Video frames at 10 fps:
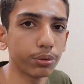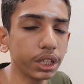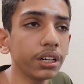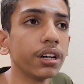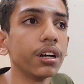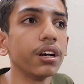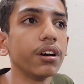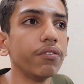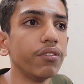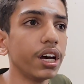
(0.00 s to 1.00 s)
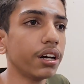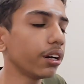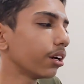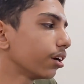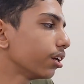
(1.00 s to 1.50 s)
one, where
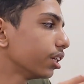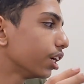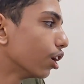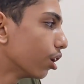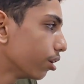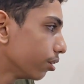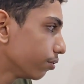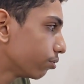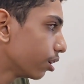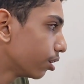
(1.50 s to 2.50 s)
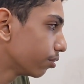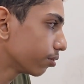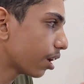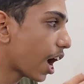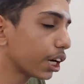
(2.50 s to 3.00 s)
if the
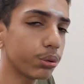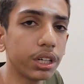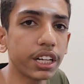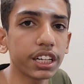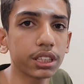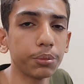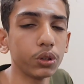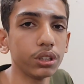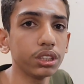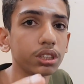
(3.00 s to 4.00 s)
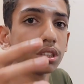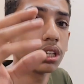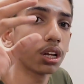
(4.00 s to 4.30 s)
actual tax amount is